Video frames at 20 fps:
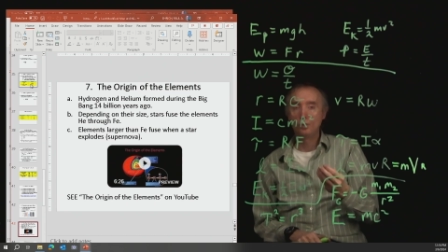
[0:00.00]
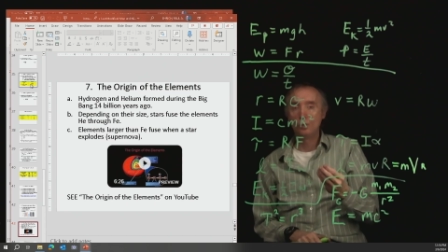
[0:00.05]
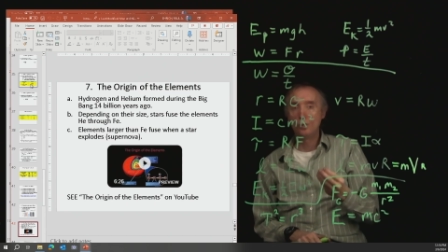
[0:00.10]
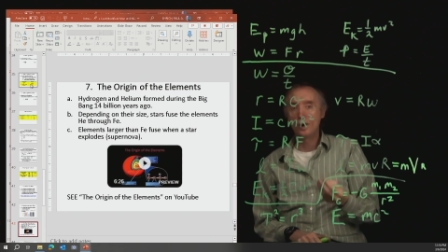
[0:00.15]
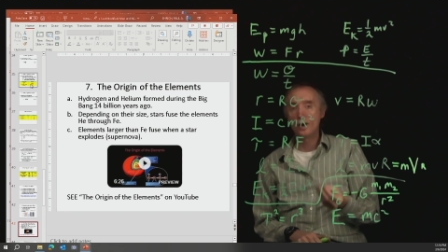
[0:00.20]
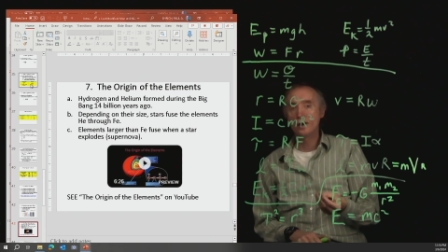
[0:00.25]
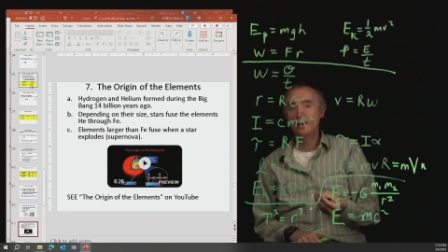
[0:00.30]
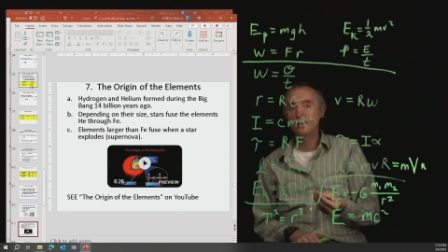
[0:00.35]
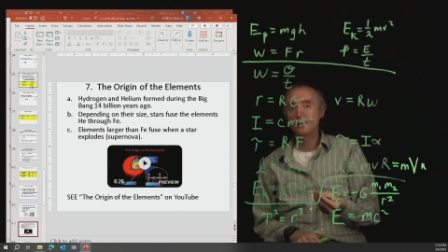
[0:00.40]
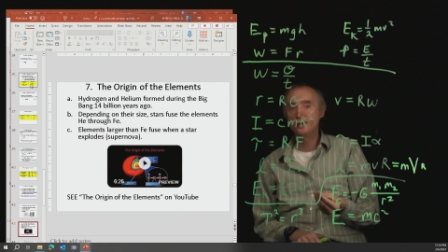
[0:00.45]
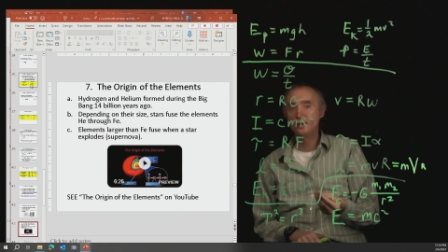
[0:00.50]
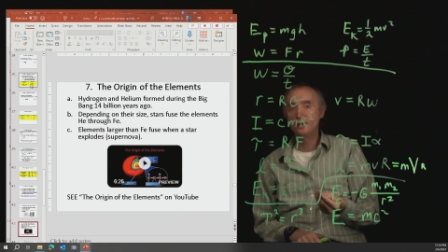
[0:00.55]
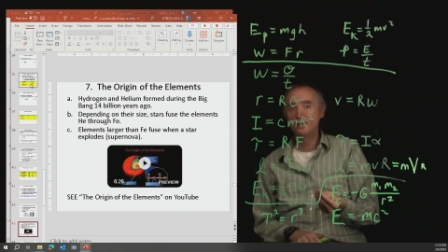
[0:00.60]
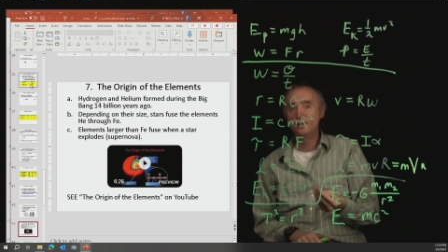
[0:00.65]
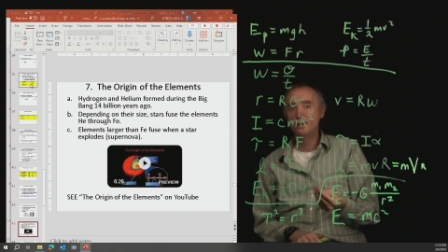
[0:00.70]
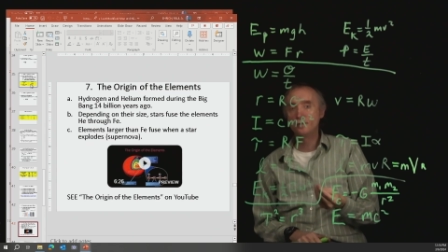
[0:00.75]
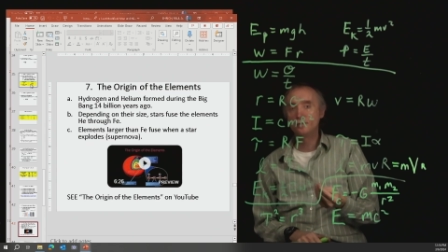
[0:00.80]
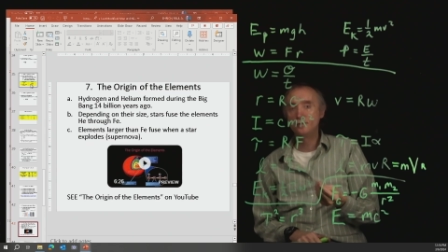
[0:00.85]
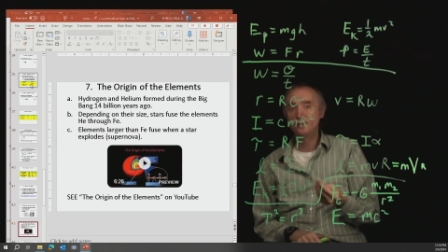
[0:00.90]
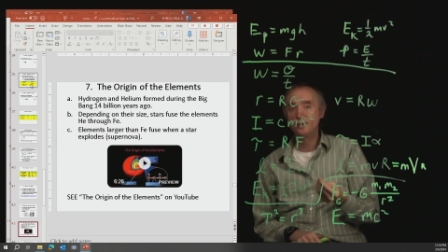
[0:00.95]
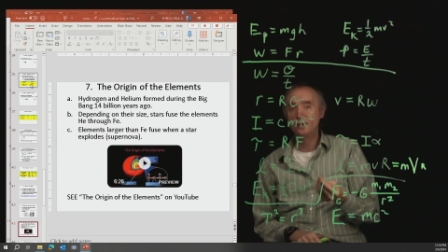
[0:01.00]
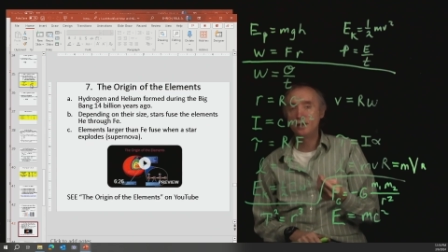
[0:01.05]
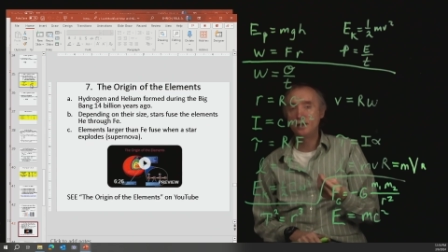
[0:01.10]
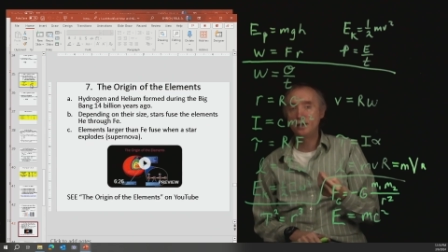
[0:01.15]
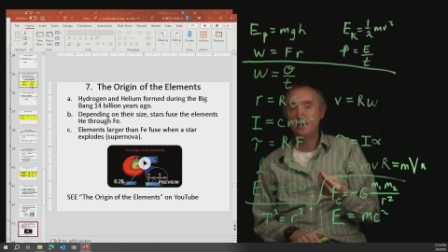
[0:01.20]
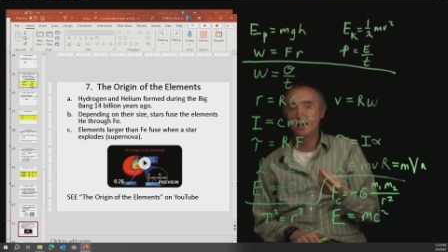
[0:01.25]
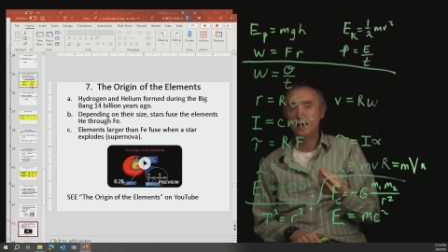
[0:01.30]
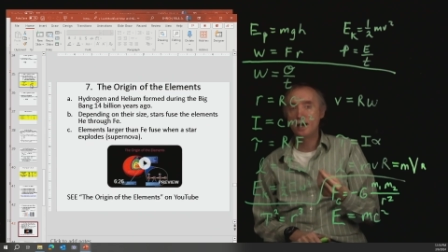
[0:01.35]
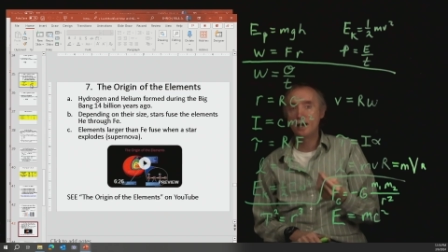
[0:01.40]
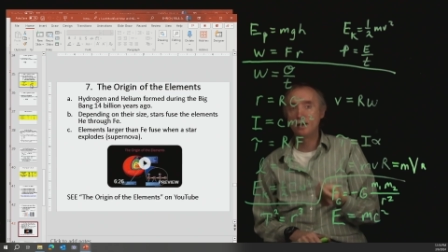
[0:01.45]
where did the,
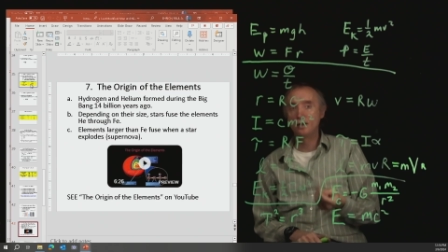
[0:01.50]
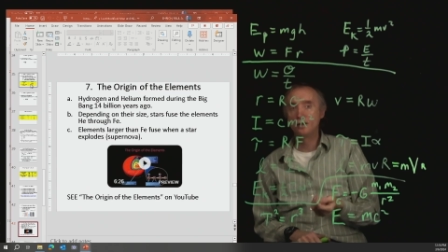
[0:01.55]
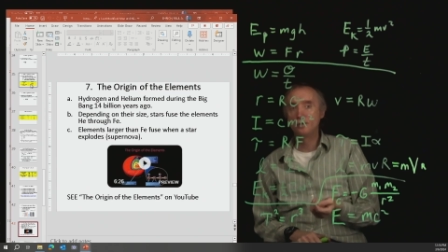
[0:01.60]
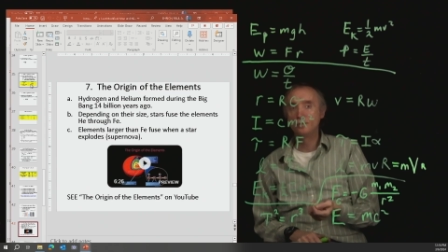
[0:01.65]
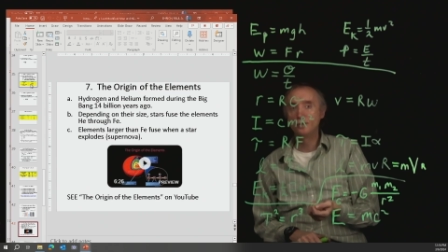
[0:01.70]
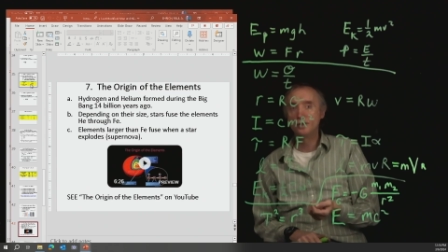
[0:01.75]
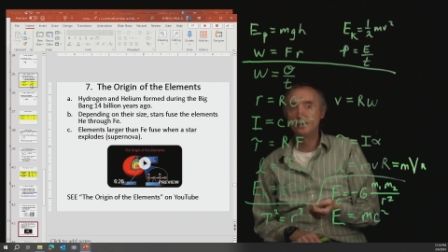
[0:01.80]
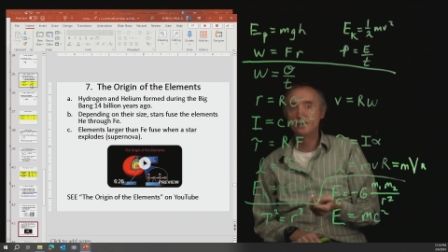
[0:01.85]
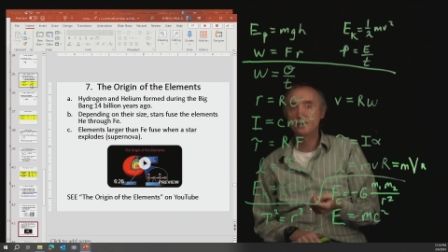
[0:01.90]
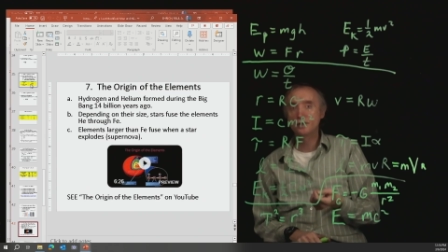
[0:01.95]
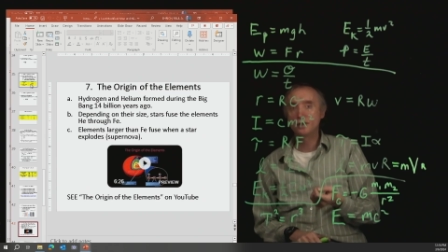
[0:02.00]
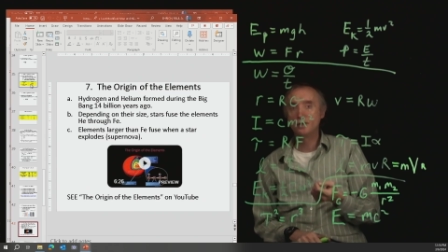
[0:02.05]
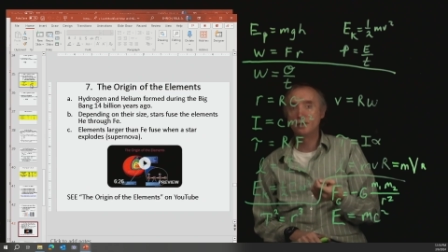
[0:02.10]
the elements